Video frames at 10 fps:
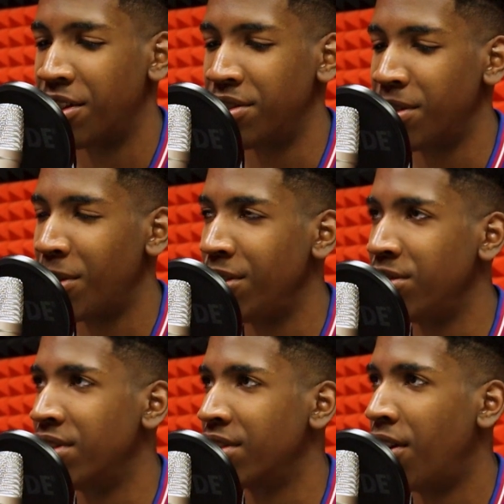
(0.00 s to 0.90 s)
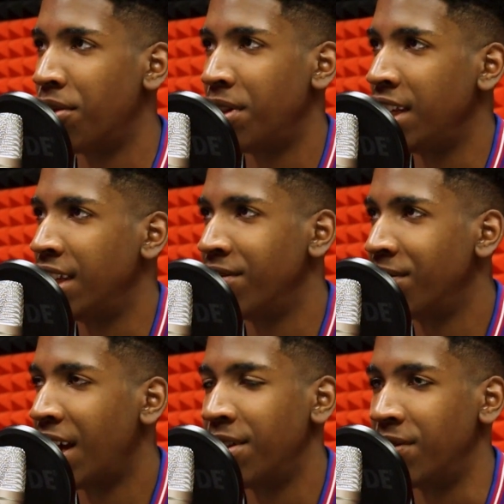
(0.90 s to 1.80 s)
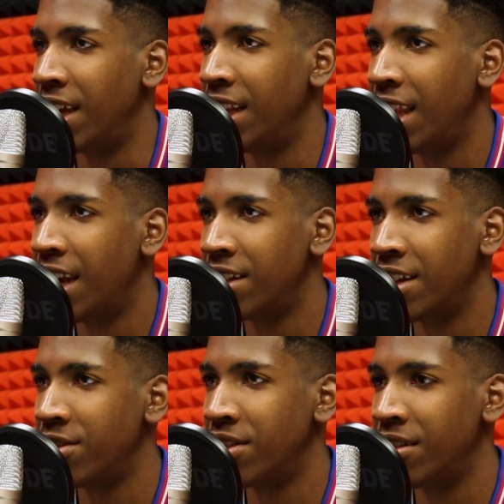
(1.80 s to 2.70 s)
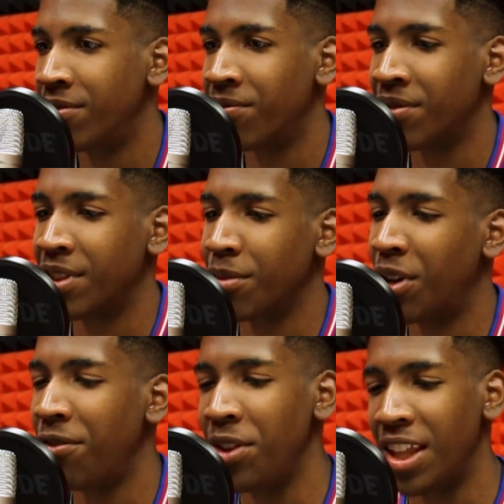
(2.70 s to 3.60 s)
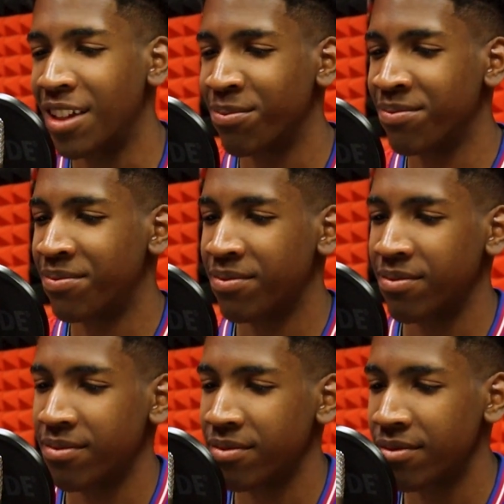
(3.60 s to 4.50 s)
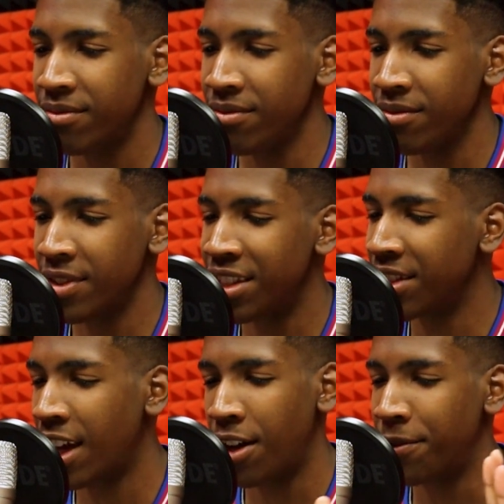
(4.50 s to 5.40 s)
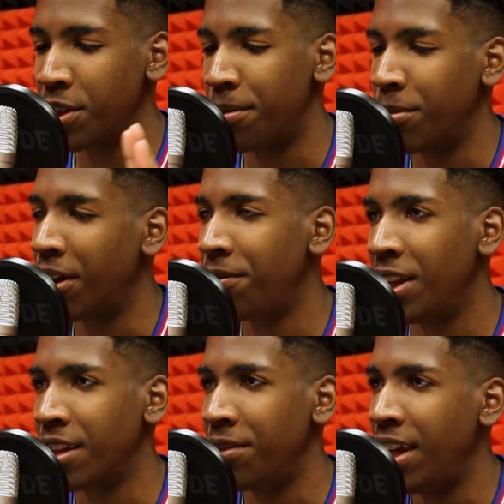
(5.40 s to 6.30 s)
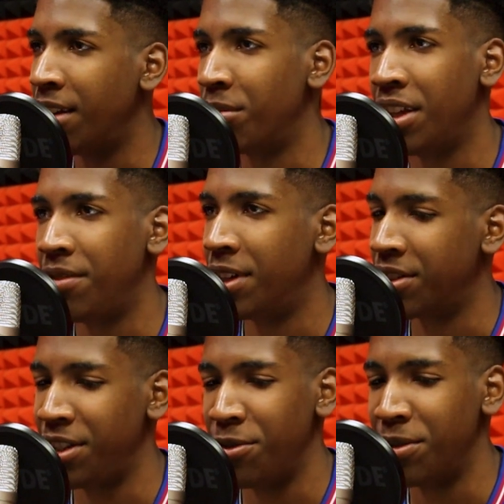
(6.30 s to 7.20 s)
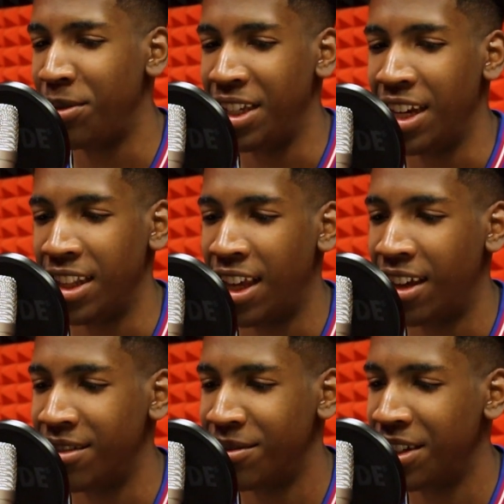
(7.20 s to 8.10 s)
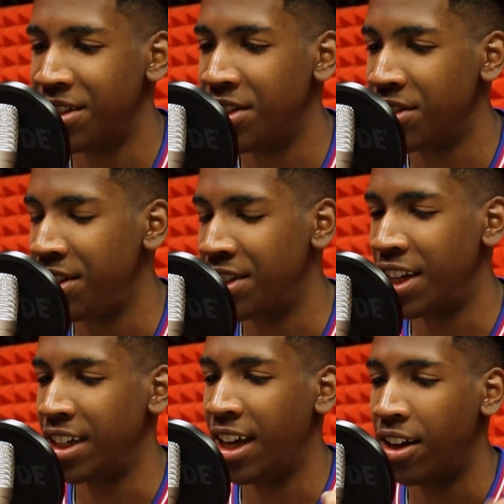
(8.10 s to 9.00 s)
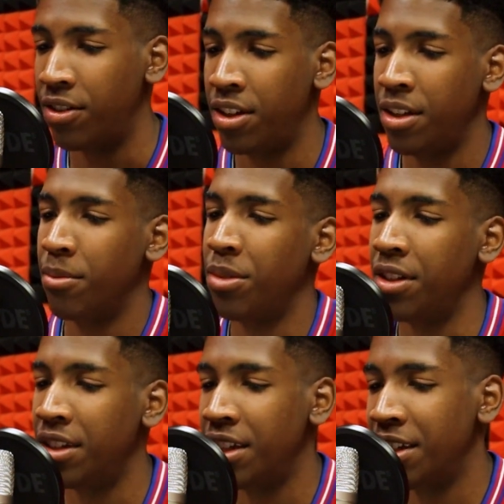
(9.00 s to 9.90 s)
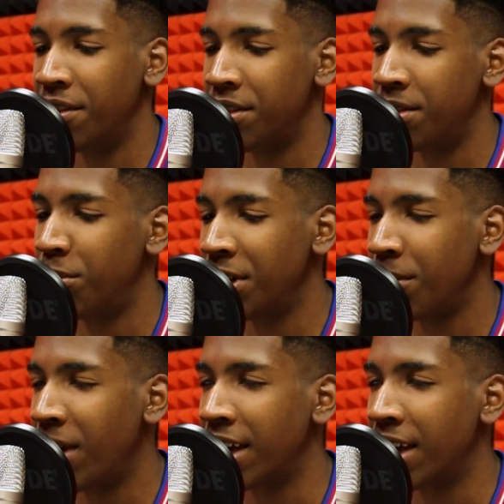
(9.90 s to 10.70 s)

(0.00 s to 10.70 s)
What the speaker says: or somebody who's just already kind of getting that attention. But I feel like this is kind of off topic, but I feel like if he hadn't played Victor, he wouldn't be getting that attention he's getting now. But to bring it